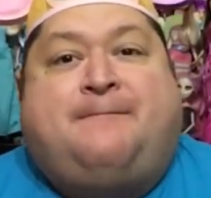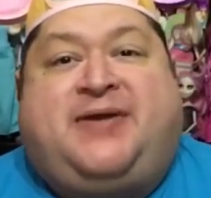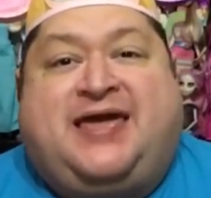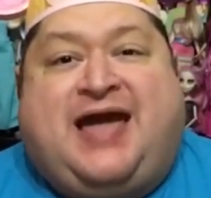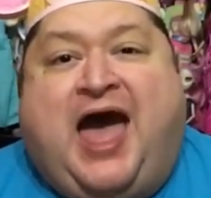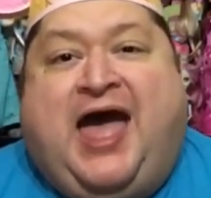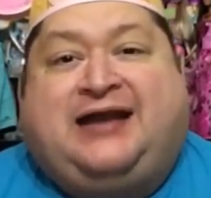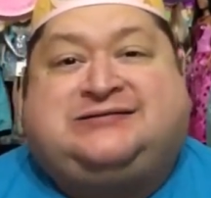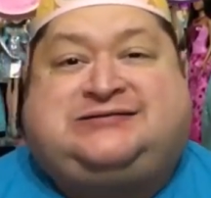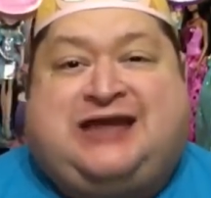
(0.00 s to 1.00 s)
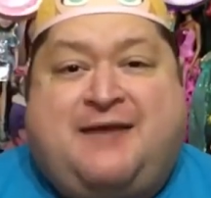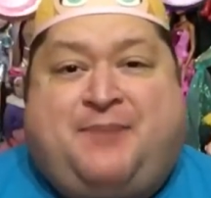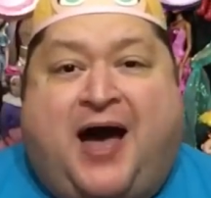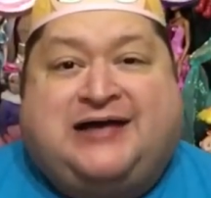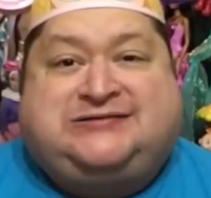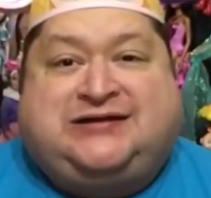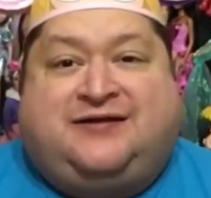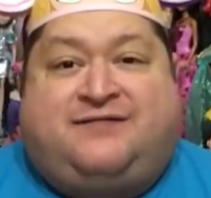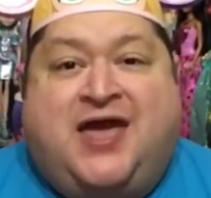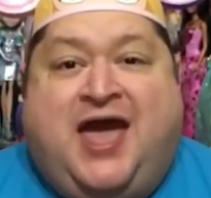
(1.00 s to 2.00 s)
Be kind, stay
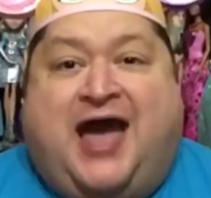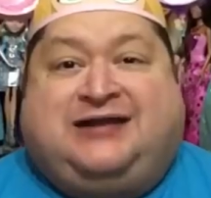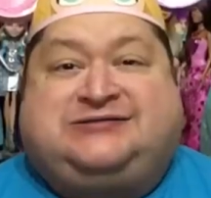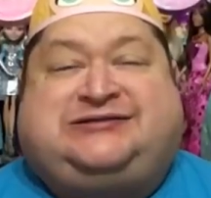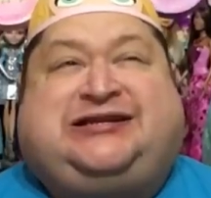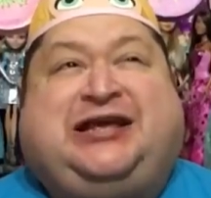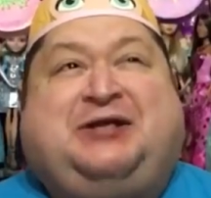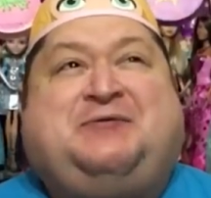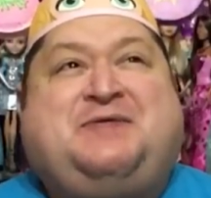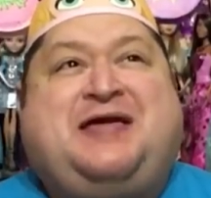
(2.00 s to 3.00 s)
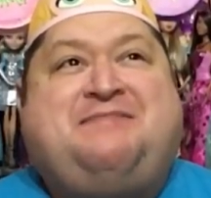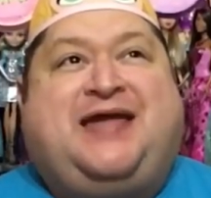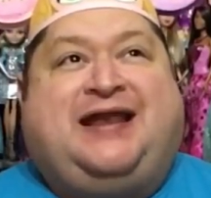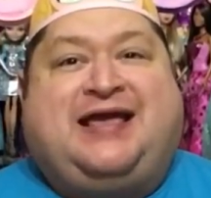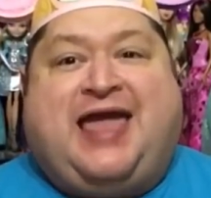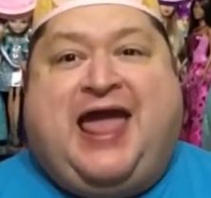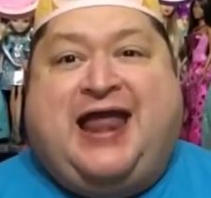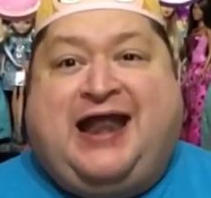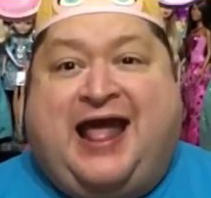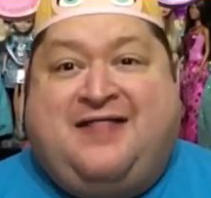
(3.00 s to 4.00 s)
positive, and until we meet
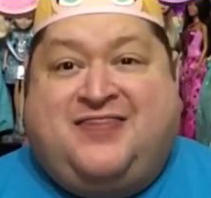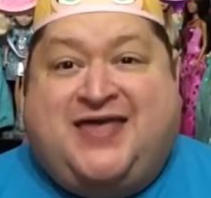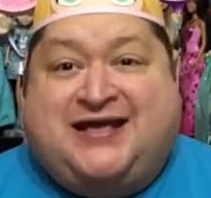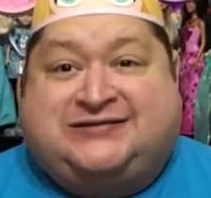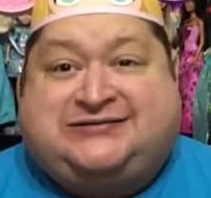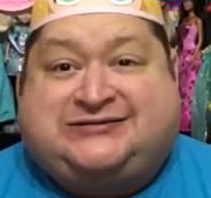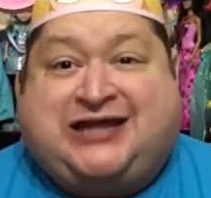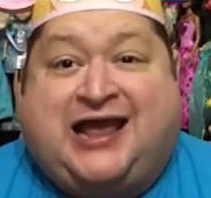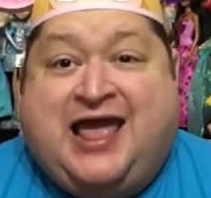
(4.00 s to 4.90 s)
again in this,